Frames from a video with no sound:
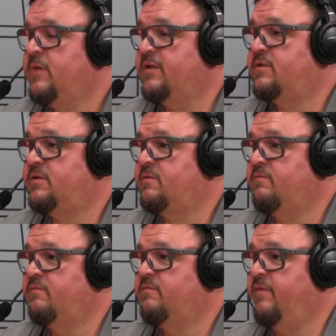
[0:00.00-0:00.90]
It's
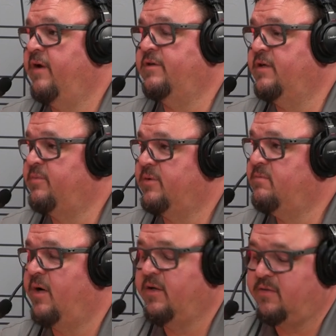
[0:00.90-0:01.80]
it yeah. very simple.
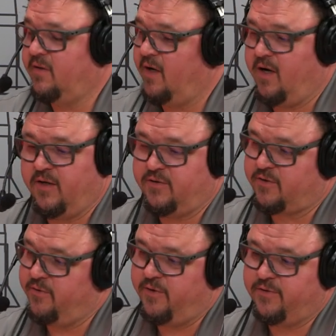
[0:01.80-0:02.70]
Un okay.
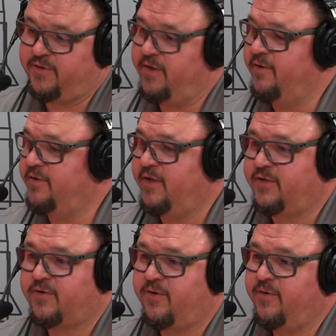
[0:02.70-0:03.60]
Unscrew your cedar
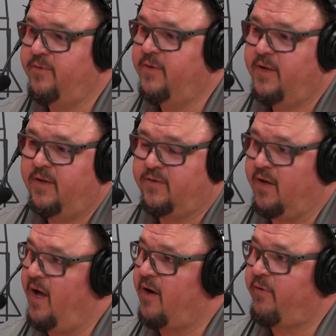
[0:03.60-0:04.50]
adjust screw, the
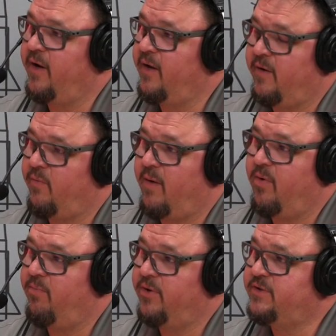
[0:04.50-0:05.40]
lock ring, and the
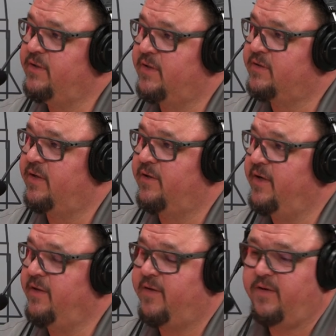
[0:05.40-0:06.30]
rubber bushing that's
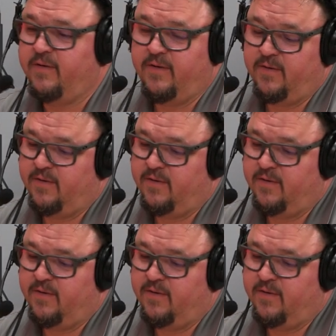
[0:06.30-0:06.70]
underneath it. Mm-hmm.